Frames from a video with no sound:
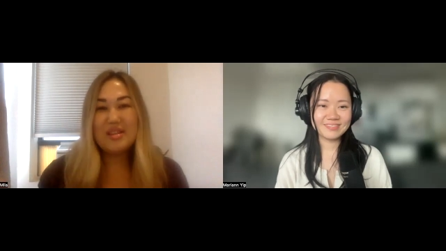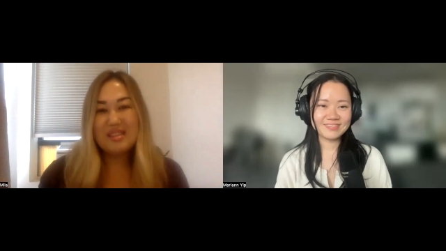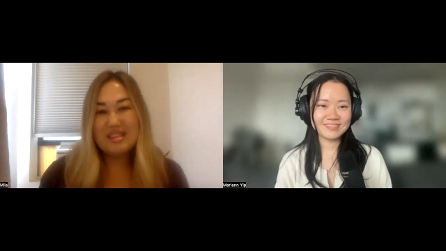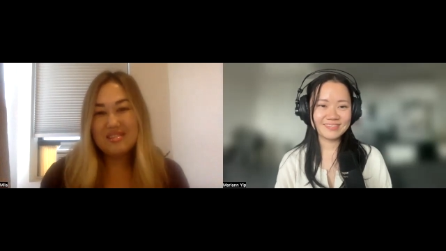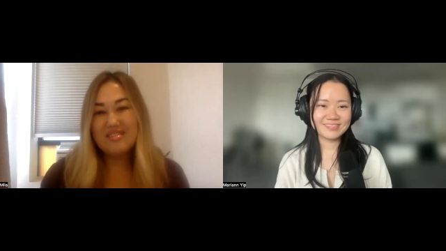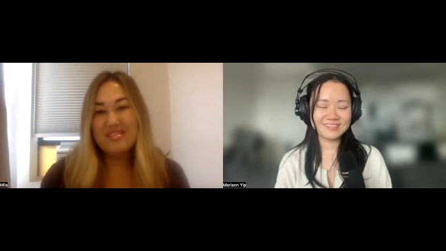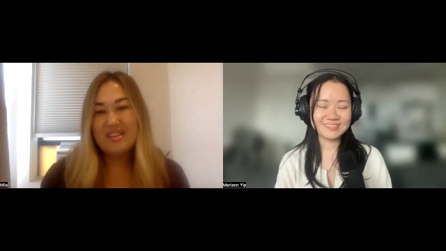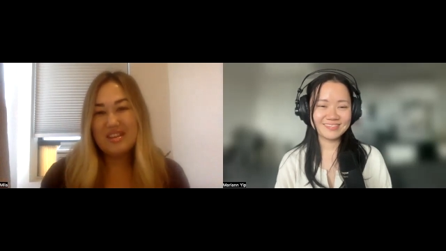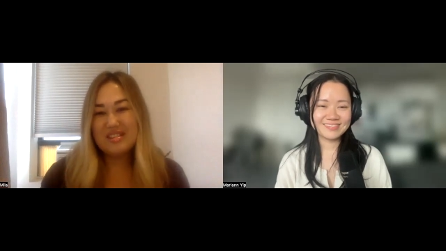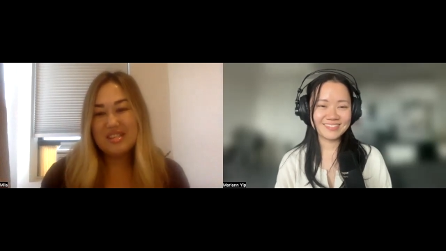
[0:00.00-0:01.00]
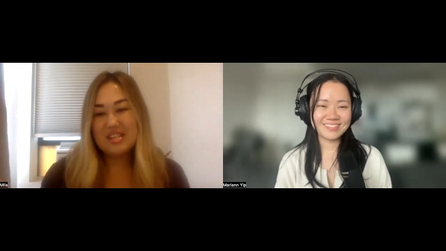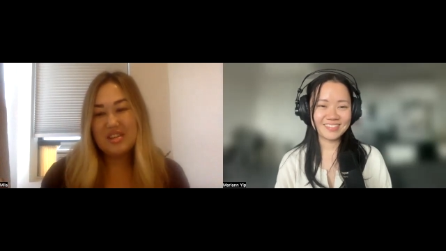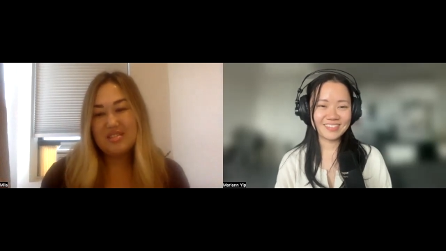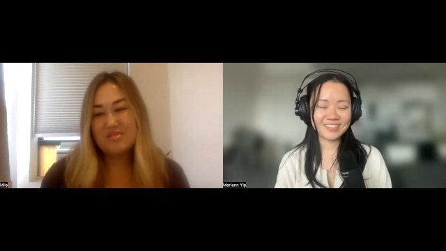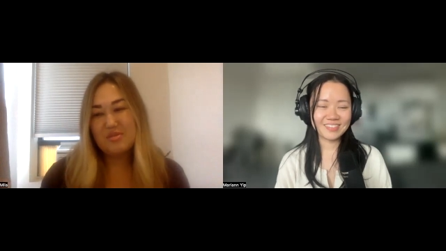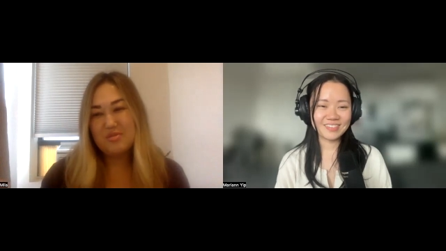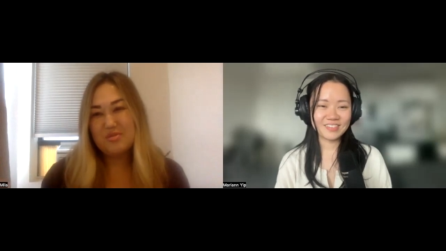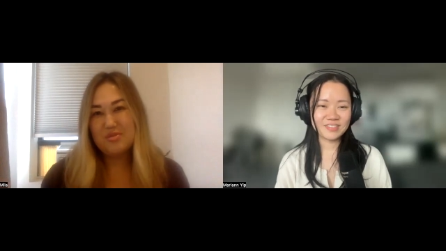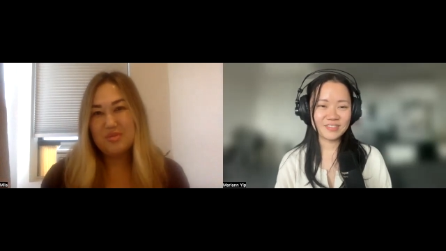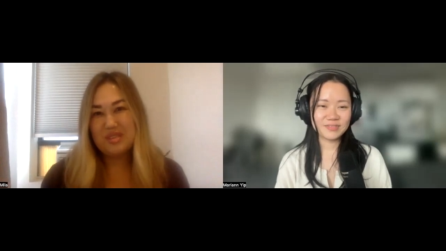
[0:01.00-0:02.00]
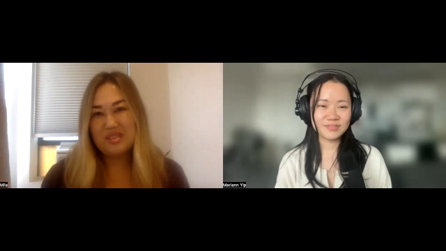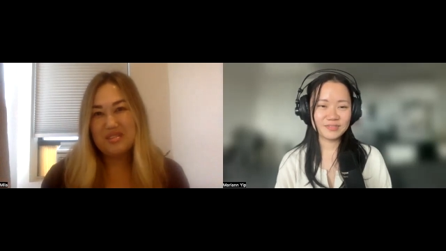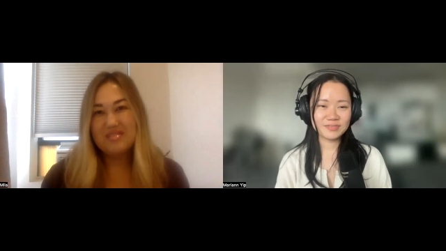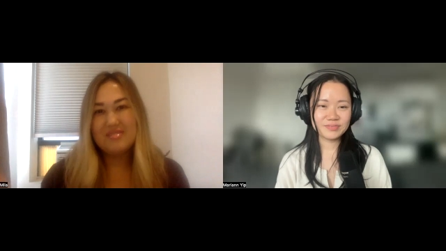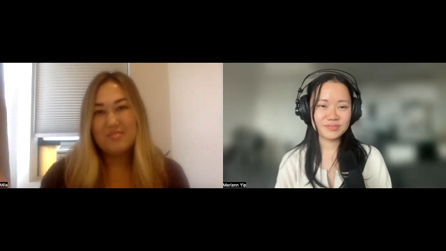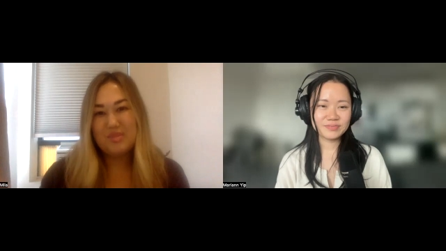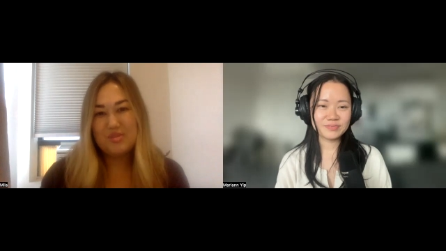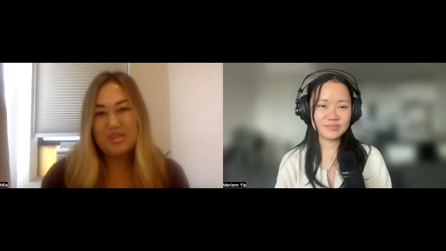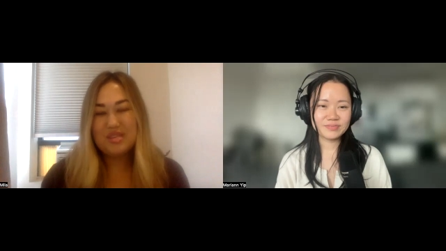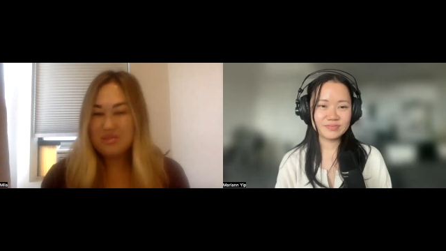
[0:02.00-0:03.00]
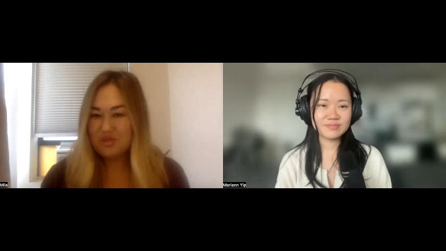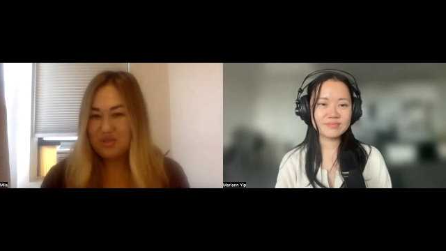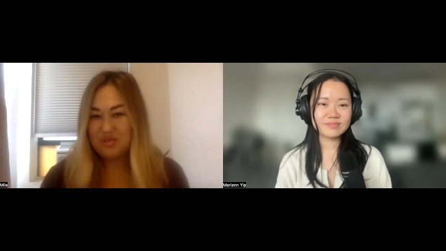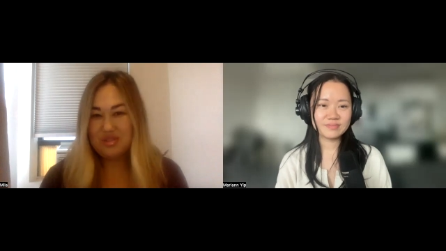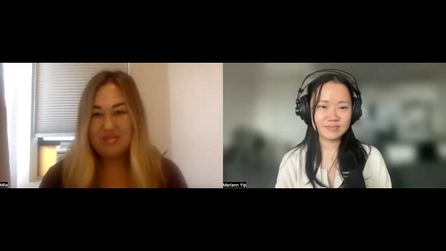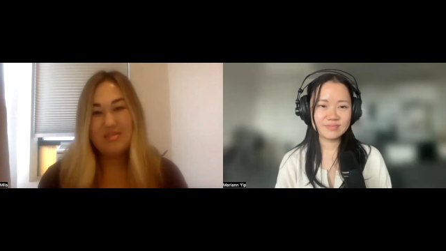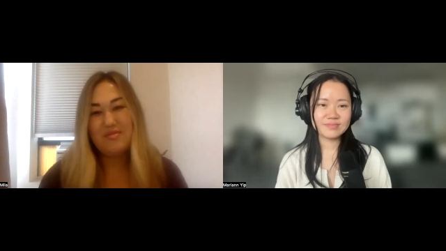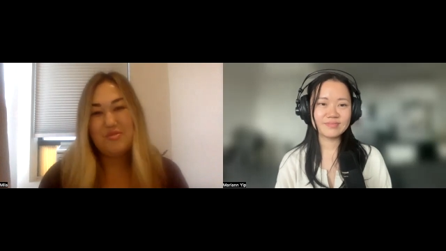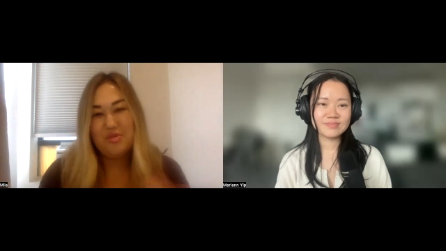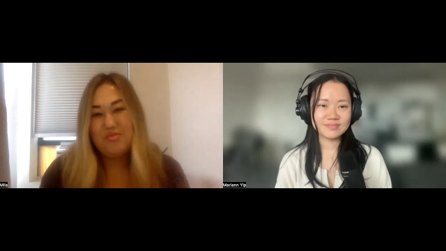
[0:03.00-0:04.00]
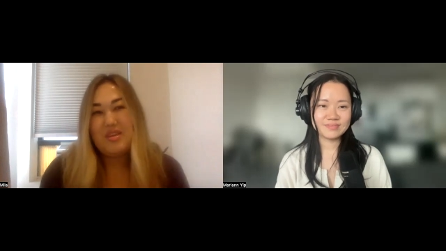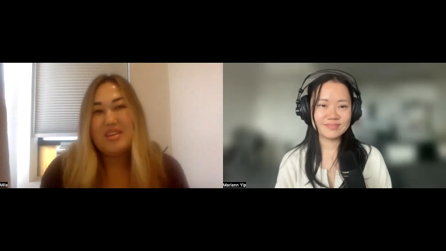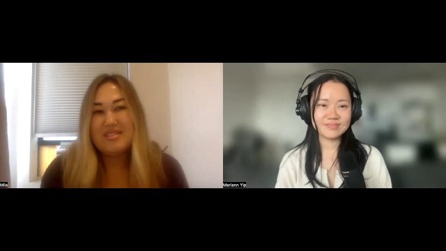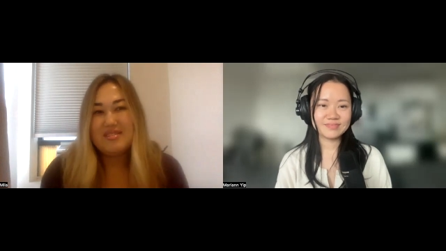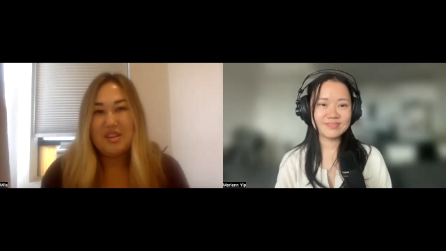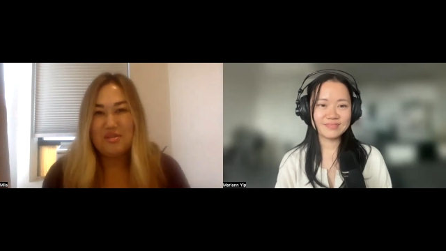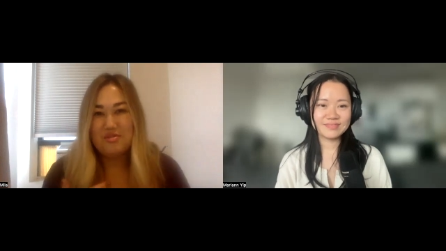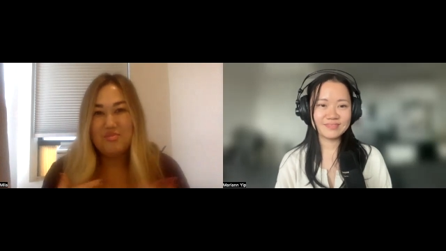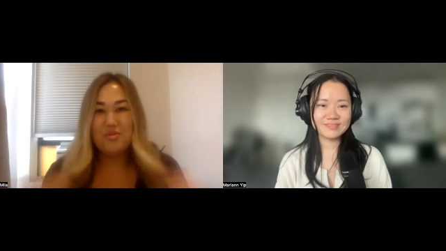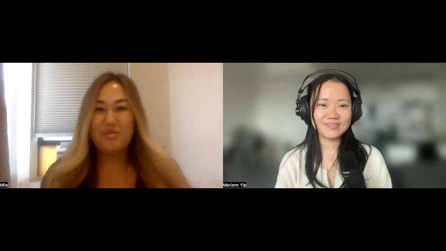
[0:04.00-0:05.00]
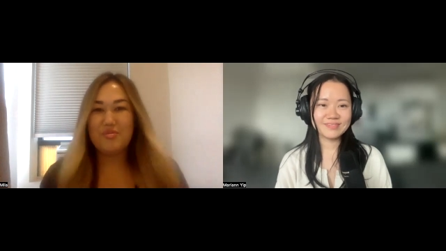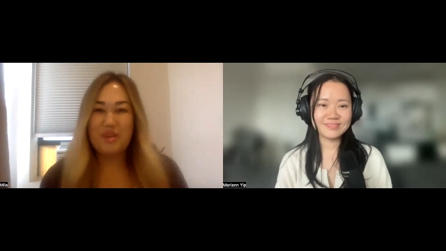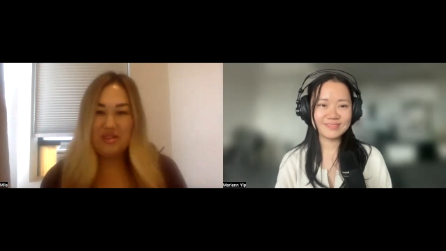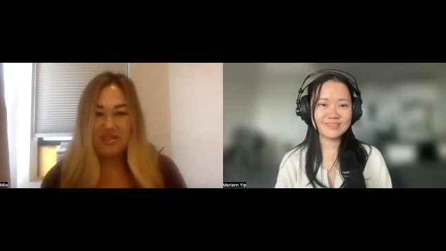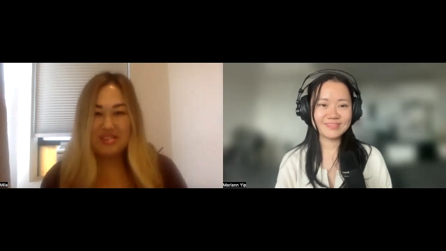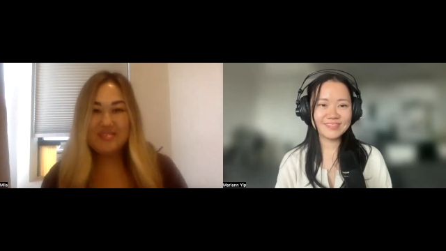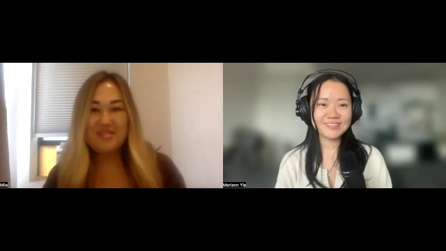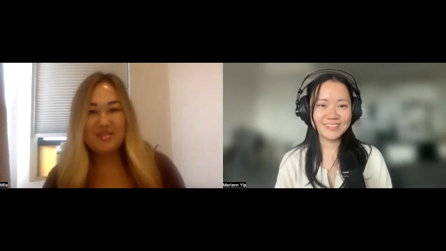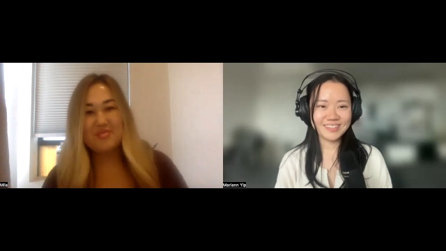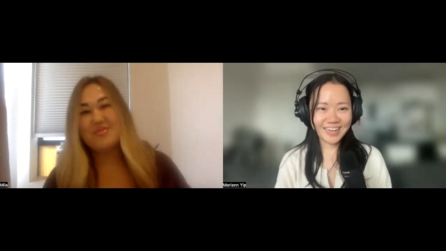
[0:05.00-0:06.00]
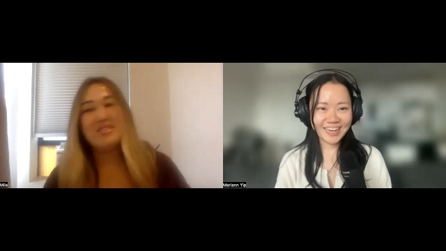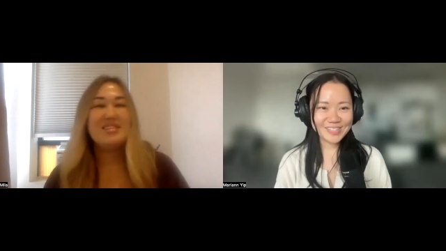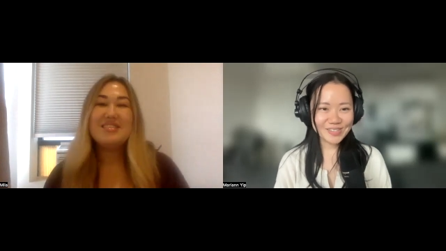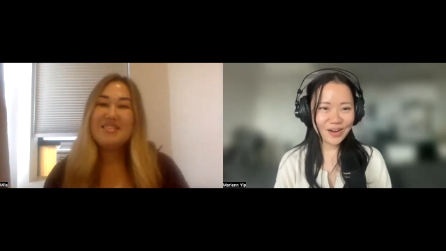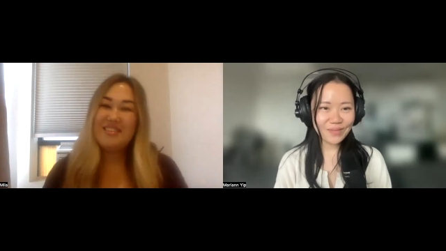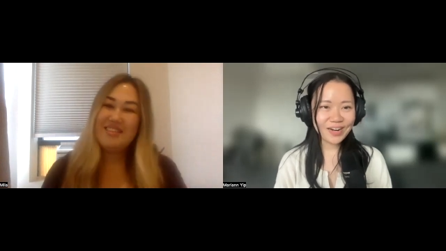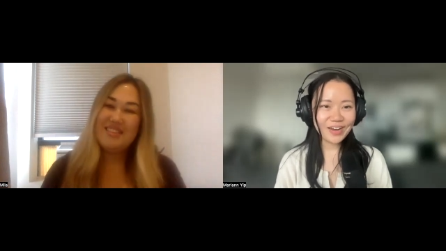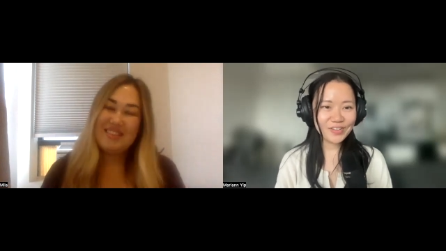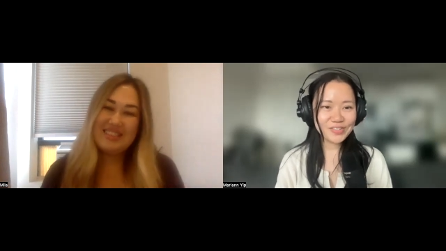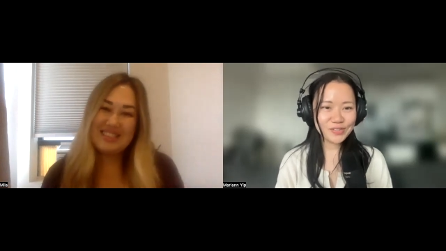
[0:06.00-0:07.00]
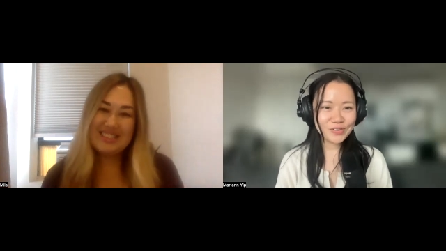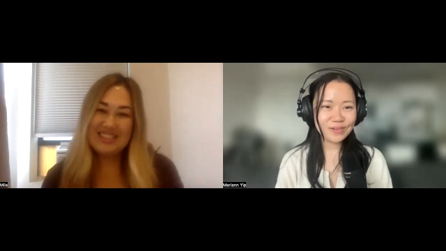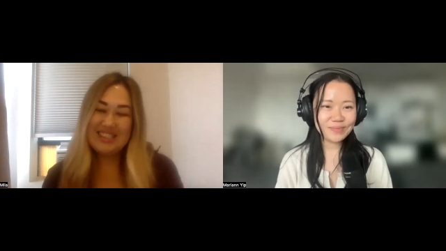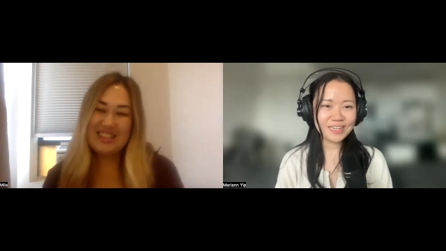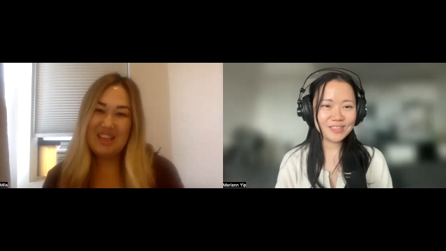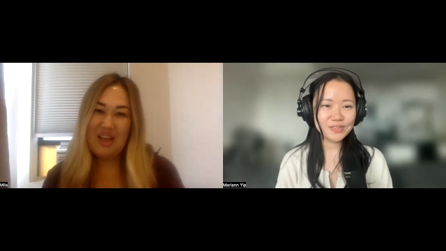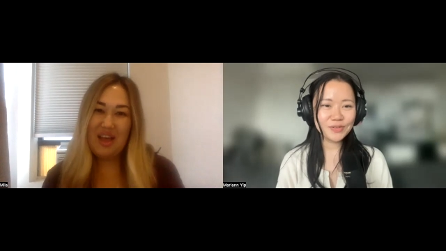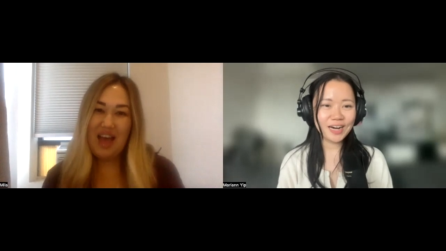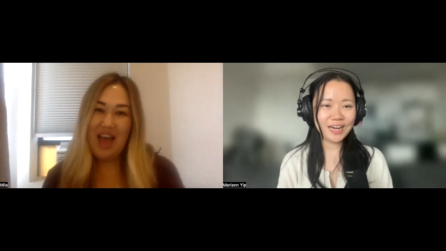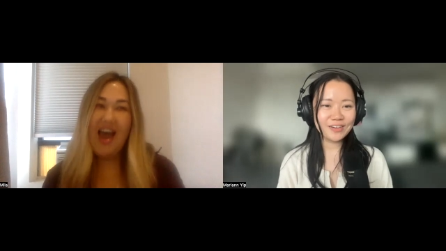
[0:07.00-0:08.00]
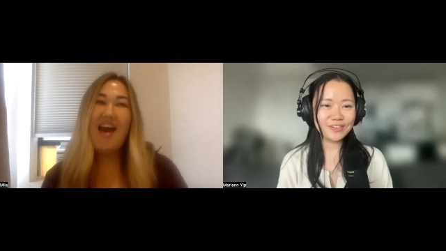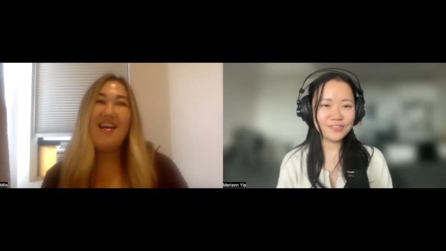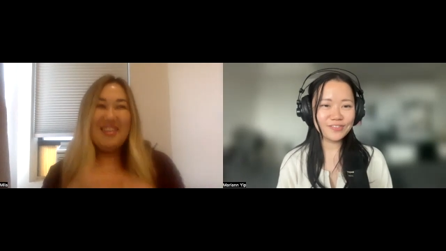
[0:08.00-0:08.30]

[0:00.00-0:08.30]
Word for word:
Speaker 1: little i decided go to the beauty industry if you want me i can tell you more about it
Speaker 2: yes no i want to hear the story because you kind of